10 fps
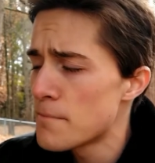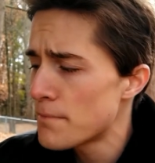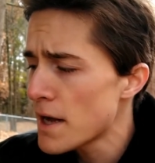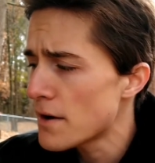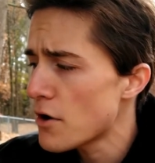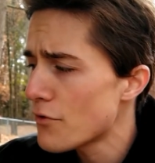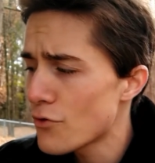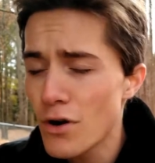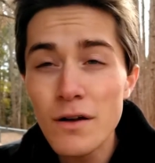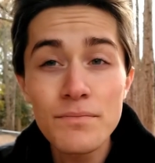But
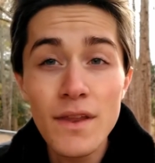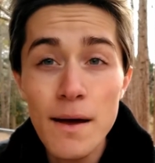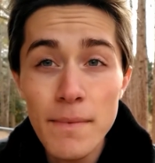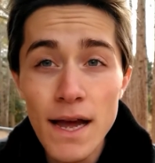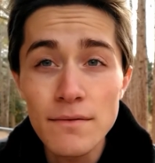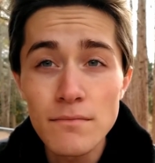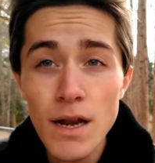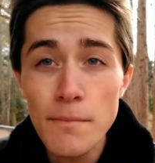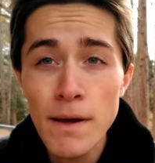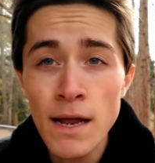overall, not bad,
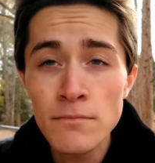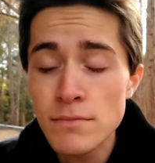not bad.